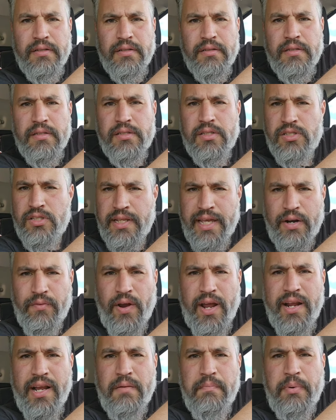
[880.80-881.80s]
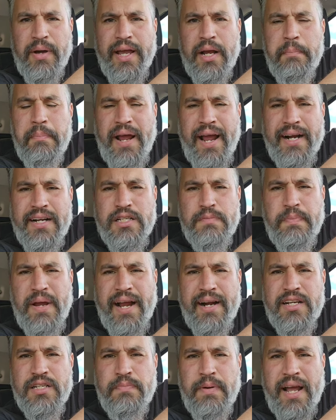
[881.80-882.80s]
It's just like riding a bike. Practice,
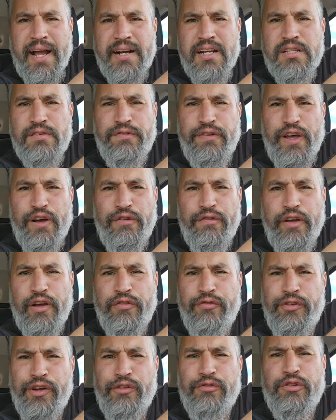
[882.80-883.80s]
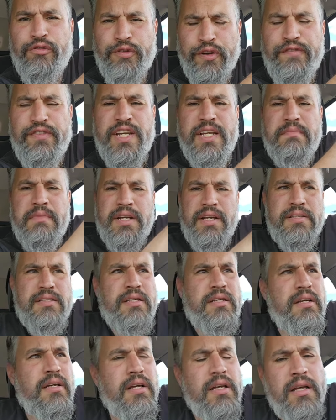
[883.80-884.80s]
fail for 15 minutes,
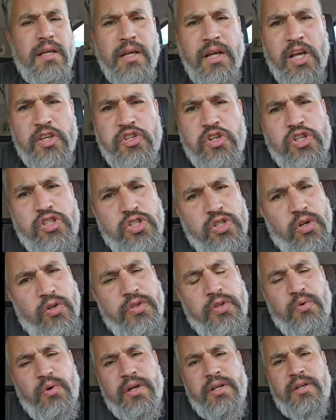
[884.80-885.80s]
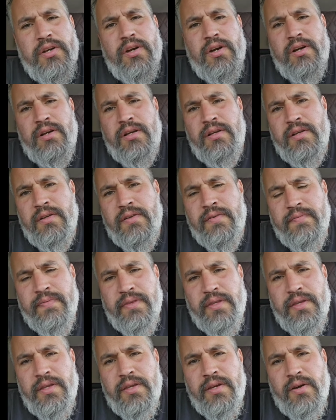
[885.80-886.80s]
because you're still doing
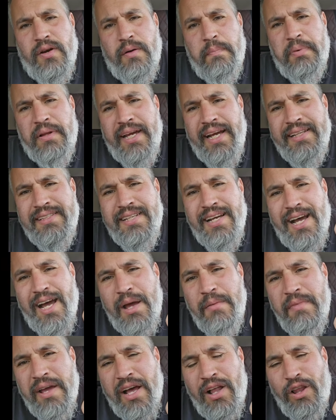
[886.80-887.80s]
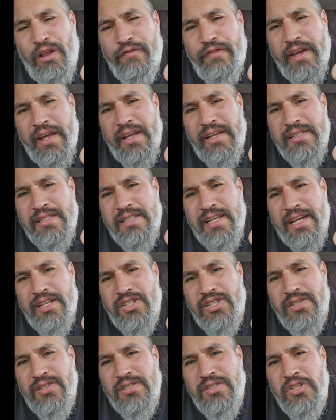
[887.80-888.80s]
your playtime elevating
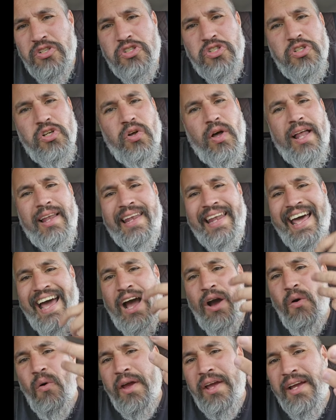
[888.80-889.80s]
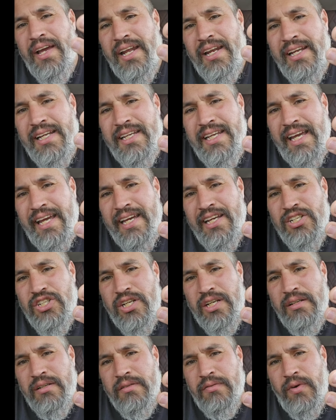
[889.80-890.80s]
sessions. You're still allowing and
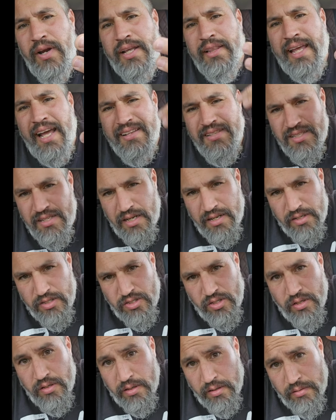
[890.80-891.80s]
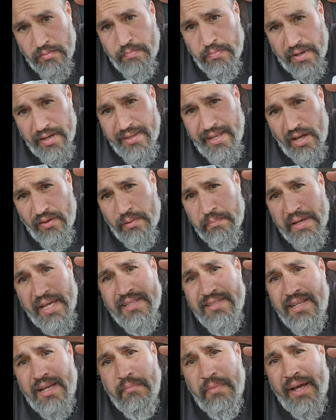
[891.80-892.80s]
engaging, right? That's going to bring down the
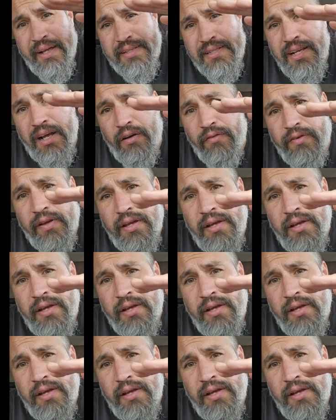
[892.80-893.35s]
baseline by itself,